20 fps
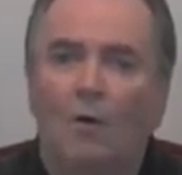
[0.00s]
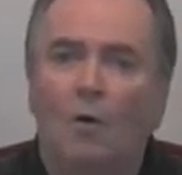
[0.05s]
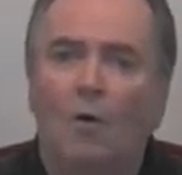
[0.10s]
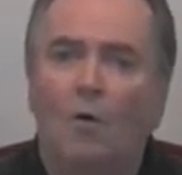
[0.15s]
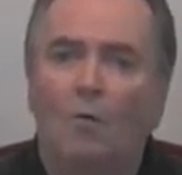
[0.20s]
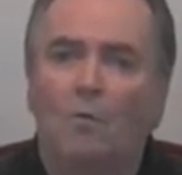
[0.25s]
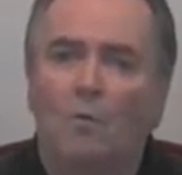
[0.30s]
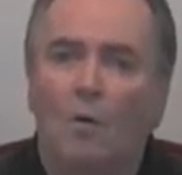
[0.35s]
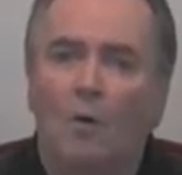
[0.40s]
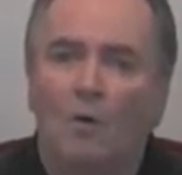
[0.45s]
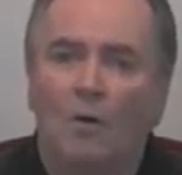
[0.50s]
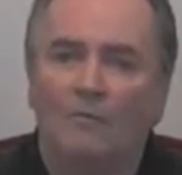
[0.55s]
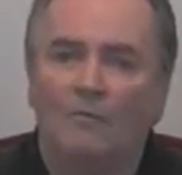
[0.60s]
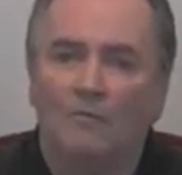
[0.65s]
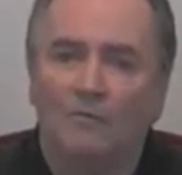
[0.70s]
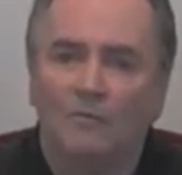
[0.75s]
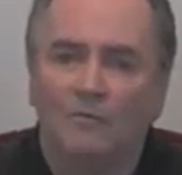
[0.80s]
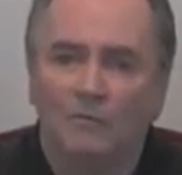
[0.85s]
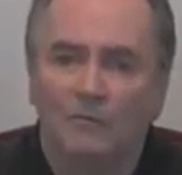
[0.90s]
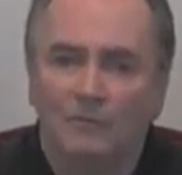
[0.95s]
home
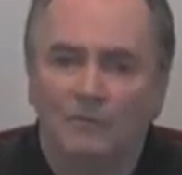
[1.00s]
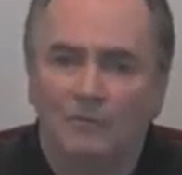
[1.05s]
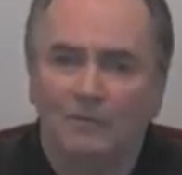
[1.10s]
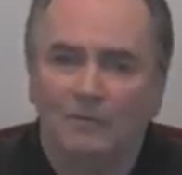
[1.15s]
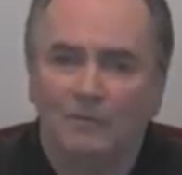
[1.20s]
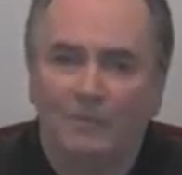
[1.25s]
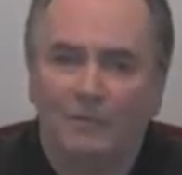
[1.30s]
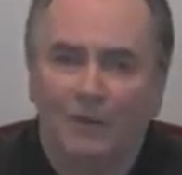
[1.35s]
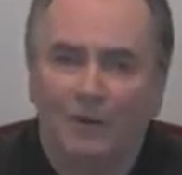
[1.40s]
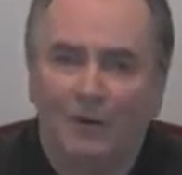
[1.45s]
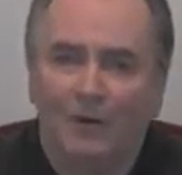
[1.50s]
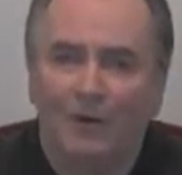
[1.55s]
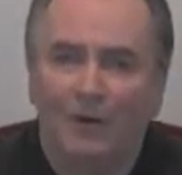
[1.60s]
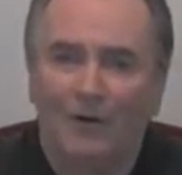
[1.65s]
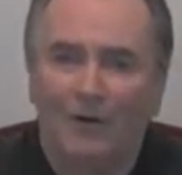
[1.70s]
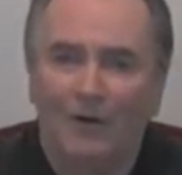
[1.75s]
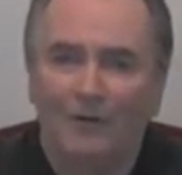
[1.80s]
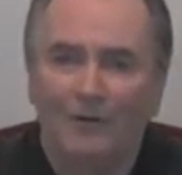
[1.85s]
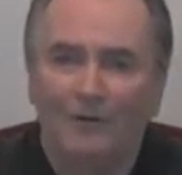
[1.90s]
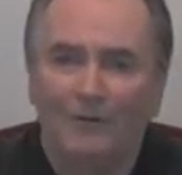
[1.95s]
office,
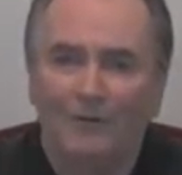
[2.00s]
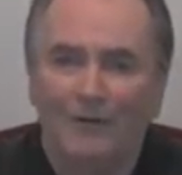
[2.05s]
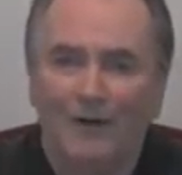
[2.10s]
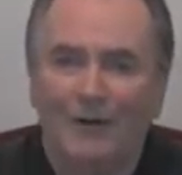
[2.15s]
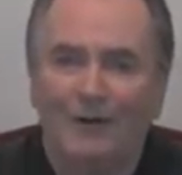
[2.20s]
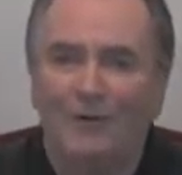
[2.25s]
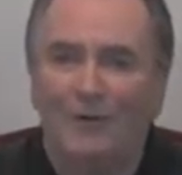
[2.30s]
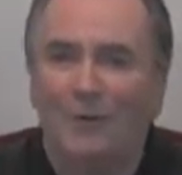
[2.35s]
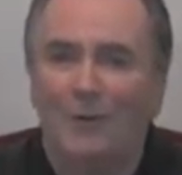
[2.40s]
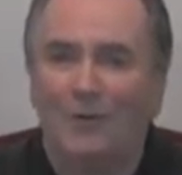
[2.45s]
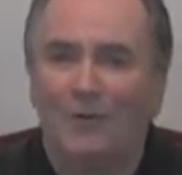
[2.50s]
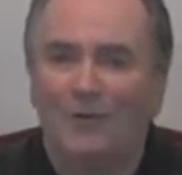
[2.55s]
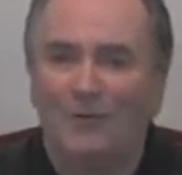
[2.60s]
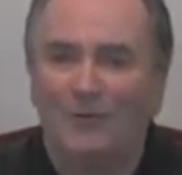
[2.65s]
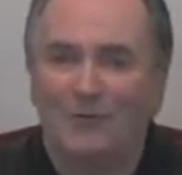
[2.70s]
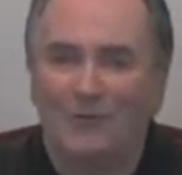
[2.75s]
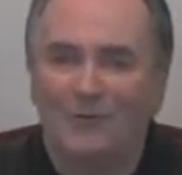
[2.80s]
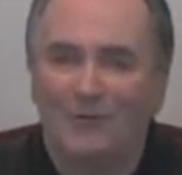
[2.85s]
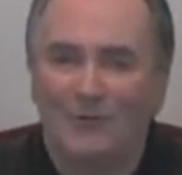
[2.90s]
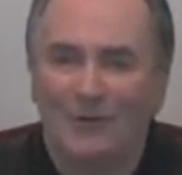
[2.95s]
our
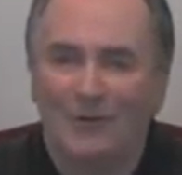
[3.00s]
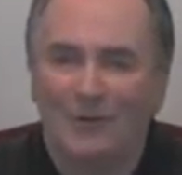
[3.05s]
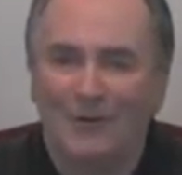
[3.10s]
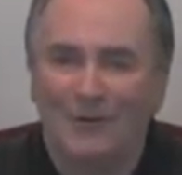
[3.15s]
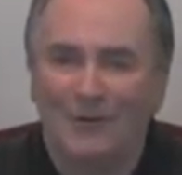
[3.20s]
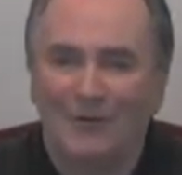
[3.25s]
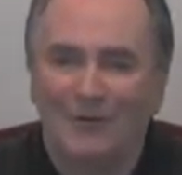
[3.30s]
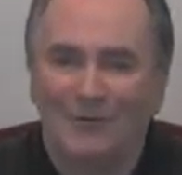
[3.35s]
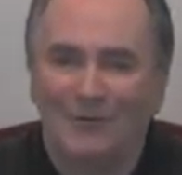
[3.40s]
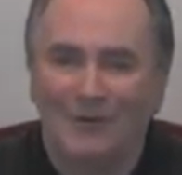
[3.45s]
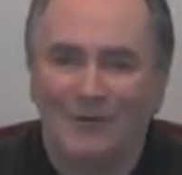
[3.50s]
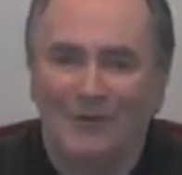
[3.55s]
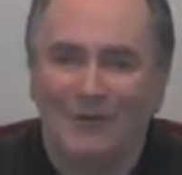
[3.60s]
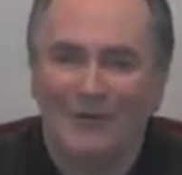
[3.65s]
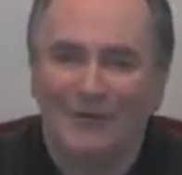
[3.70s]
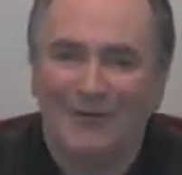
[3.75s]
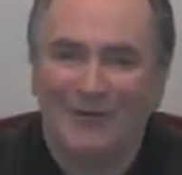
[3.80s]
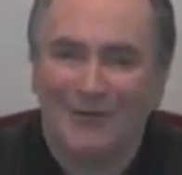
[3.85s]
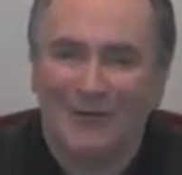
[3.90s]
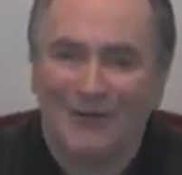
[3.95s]
headquarters here in Orlando,
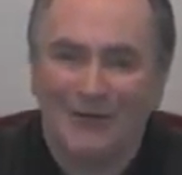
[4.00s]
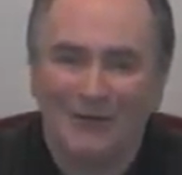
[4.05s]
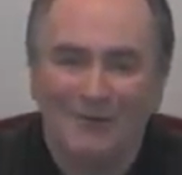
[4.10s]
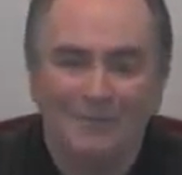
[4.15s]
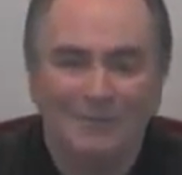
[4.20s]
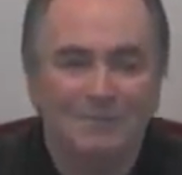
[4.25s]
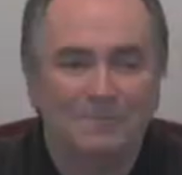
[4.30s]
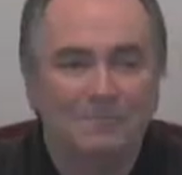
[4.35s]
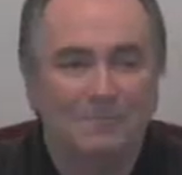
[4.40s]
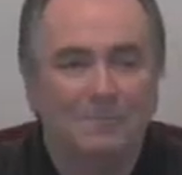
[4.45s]
Florida now.